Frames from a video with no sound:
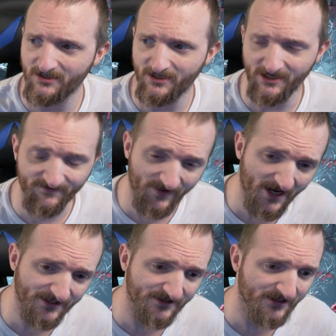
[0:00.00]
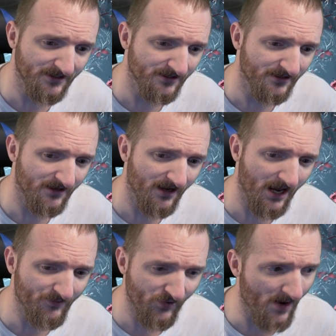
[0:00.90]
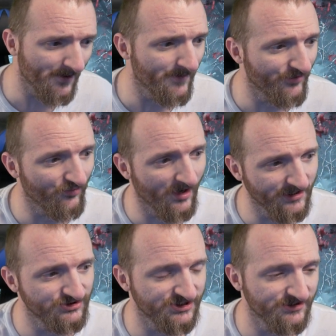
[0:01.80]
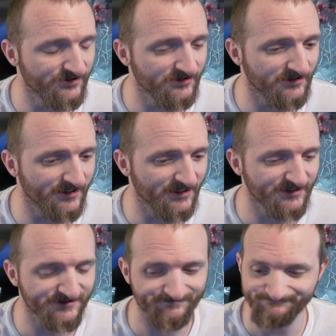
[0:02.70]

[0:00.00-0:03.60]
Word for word: In fact, I've probably been running Gentoo Linux